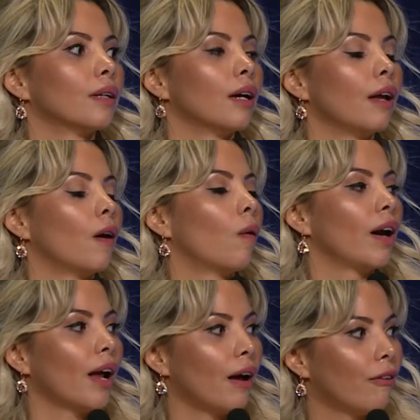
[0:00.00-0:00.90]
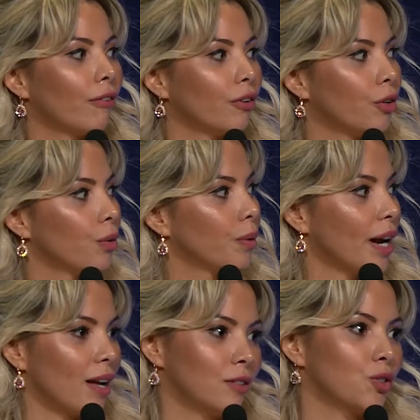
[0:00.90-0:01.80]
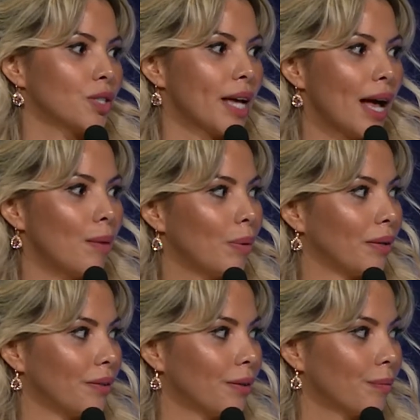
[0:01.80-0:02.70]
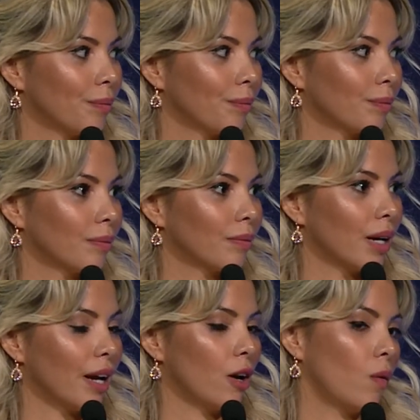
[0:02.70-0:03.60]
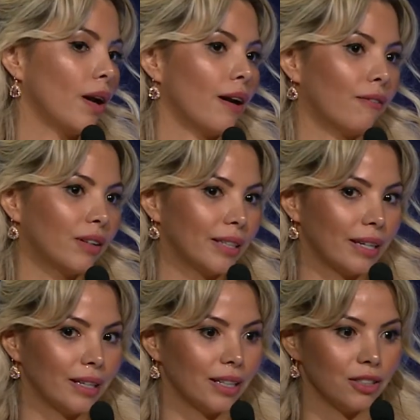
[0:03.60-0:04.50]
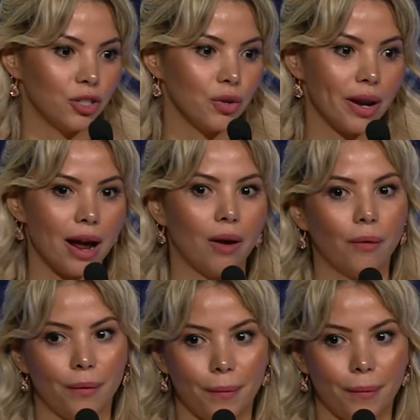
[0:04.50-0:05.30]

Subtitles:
And no one had ever knew what had just happened, and no one ever did until now.